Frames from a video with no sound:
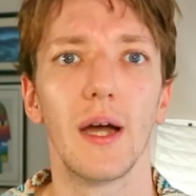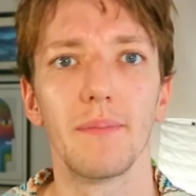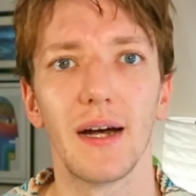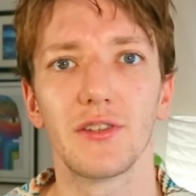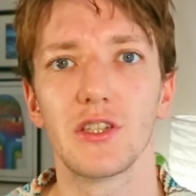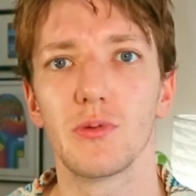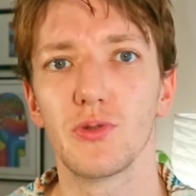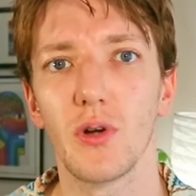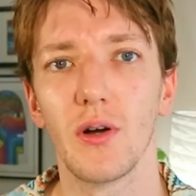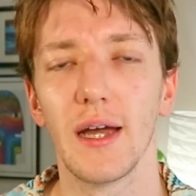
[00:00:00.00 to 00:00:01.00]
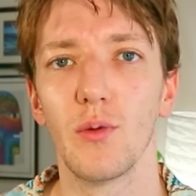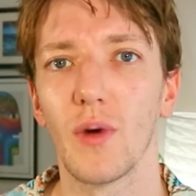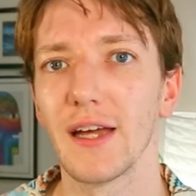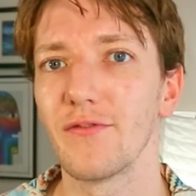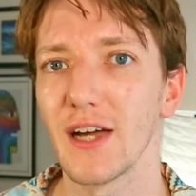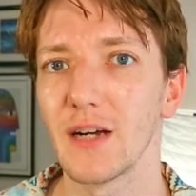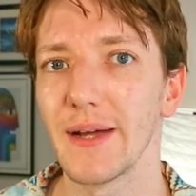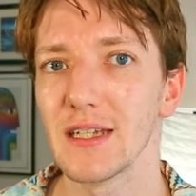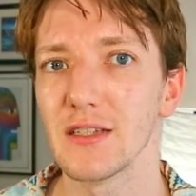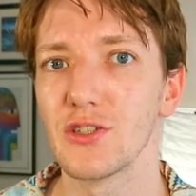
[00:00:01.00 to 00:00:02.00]
Why Malthus Was Wrong and Why
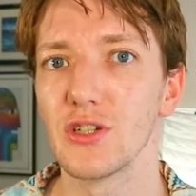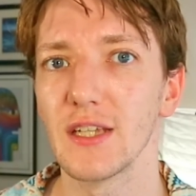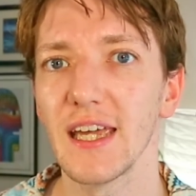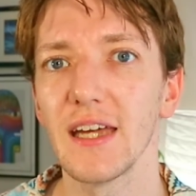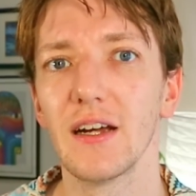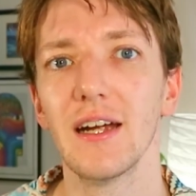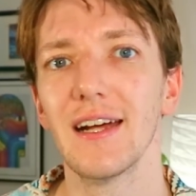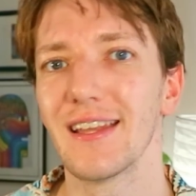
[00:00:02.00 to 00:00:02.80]
Environmentalists Should Care,